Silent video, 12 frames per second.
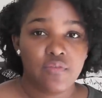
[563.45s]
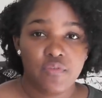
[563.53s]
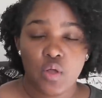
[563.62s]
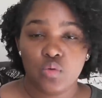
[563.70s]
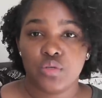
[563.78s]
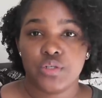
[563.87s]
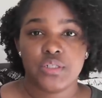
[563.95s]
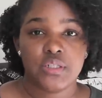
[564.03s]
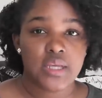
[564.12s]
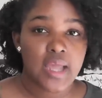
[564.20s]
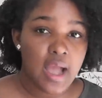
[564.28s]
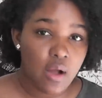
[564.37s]
folders
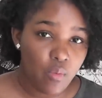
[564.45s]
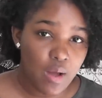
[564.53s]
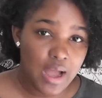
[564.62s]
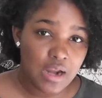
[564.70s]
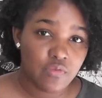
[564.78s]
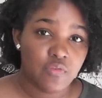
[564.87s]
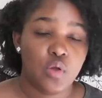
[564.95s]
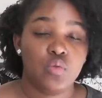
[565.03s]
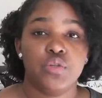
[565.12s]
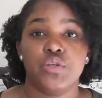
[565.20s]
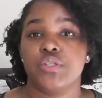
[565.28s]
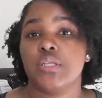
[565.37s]
diy
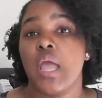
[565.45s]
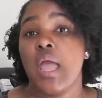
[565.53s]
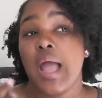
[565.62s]
folders